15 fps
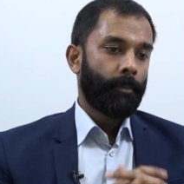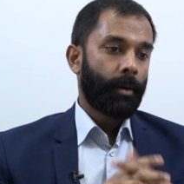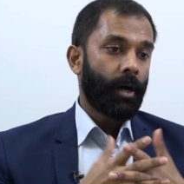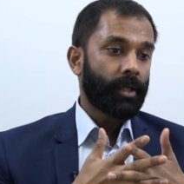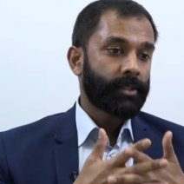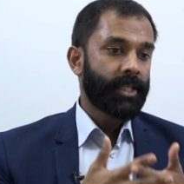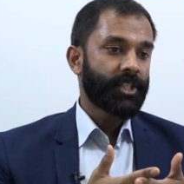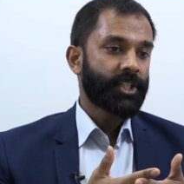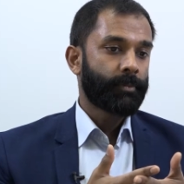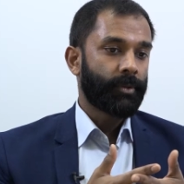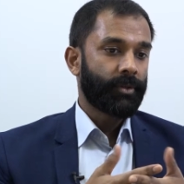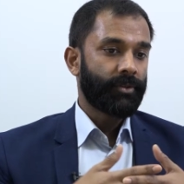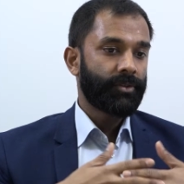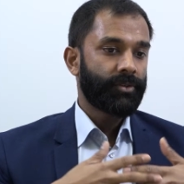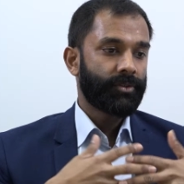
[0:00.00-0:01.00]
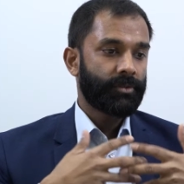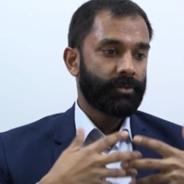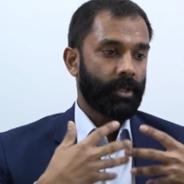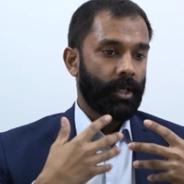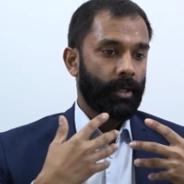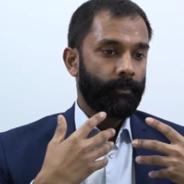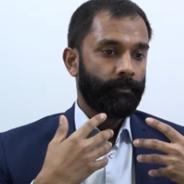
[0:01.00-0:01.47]
Participants,
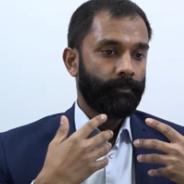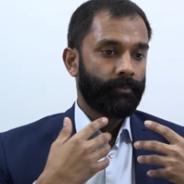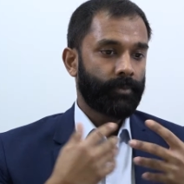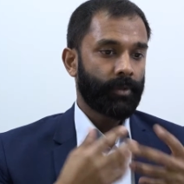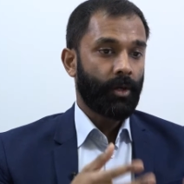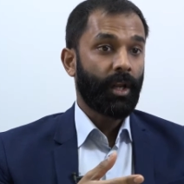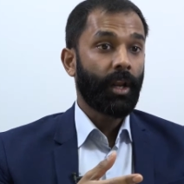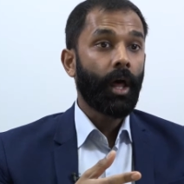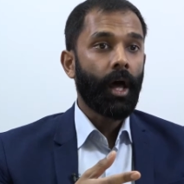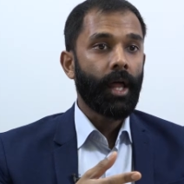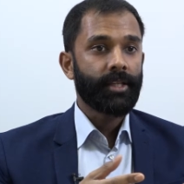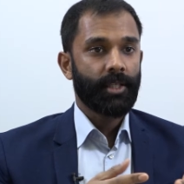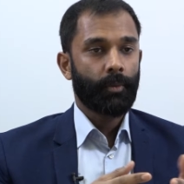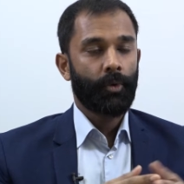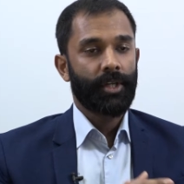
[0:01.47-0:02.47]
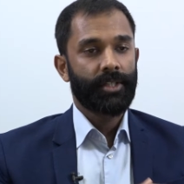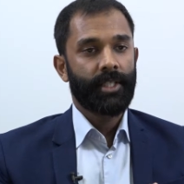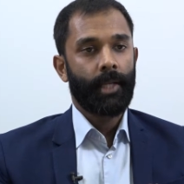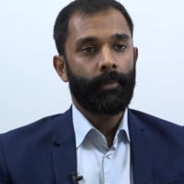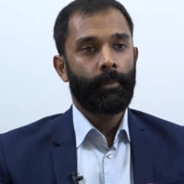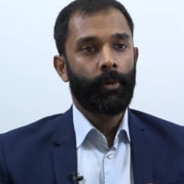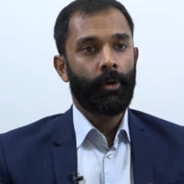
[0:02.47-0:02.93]
clients that want to
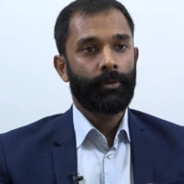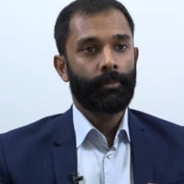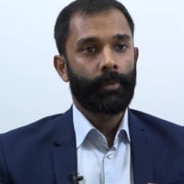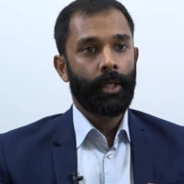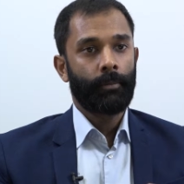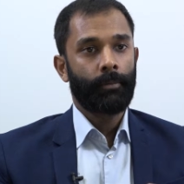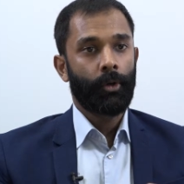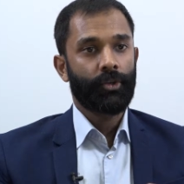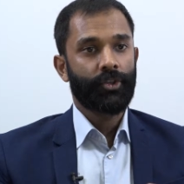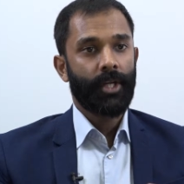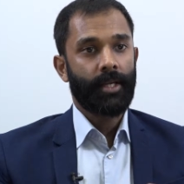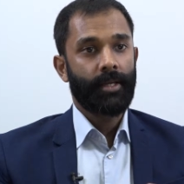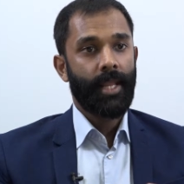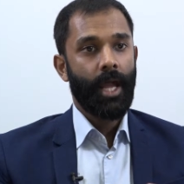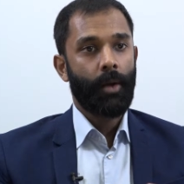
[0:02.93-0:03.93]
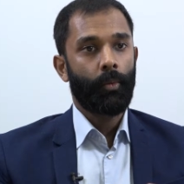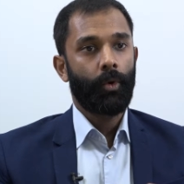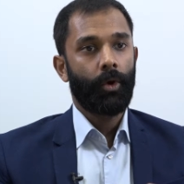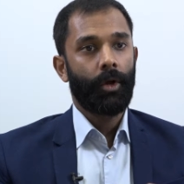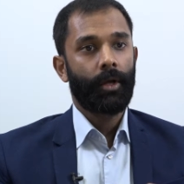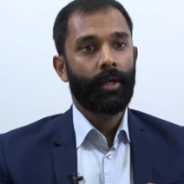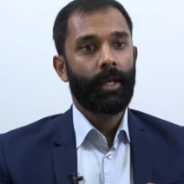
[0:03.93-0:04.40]
set up a blockchain
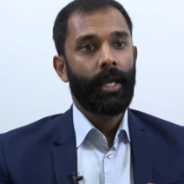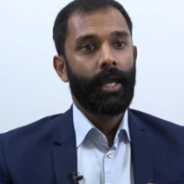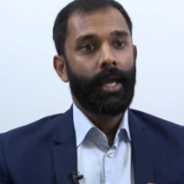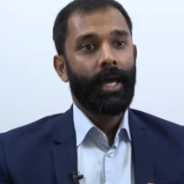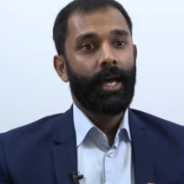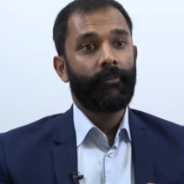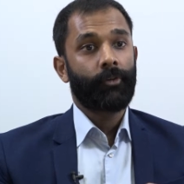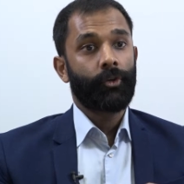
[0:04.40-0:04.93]
network have